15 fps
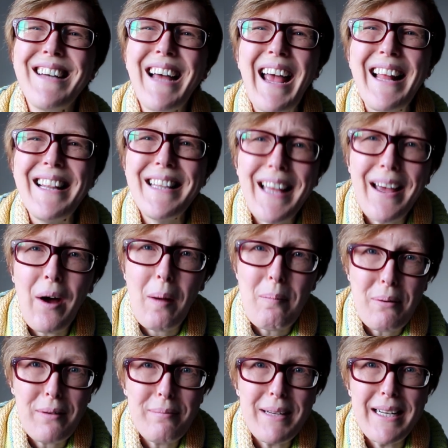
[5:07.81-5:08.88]
and that I
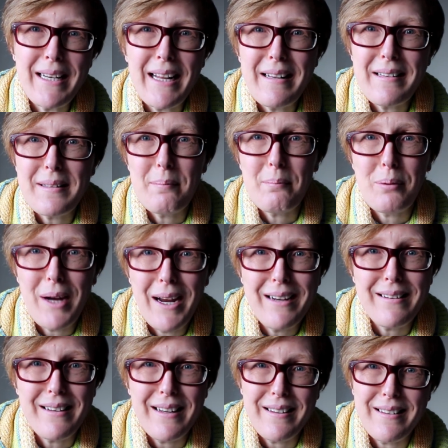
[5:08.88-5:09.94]
probably need some
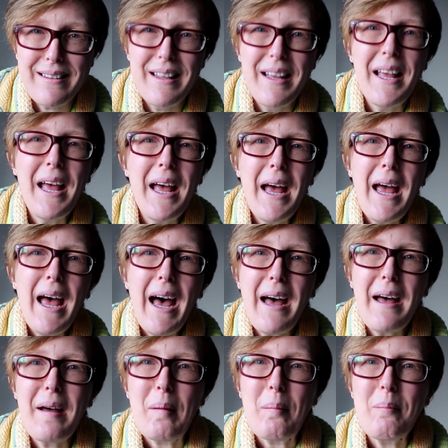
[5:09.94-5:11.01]
practice
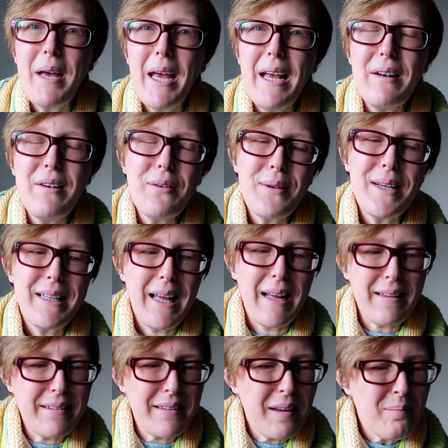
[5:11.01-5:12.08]
at doing
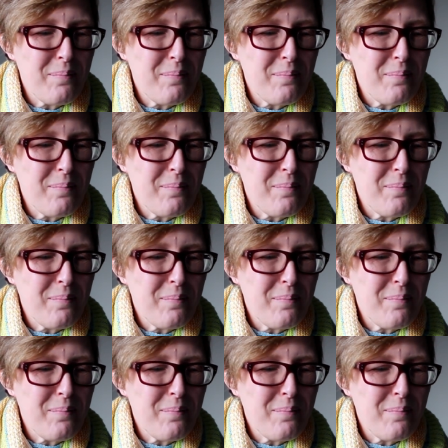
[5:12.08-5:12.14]
this.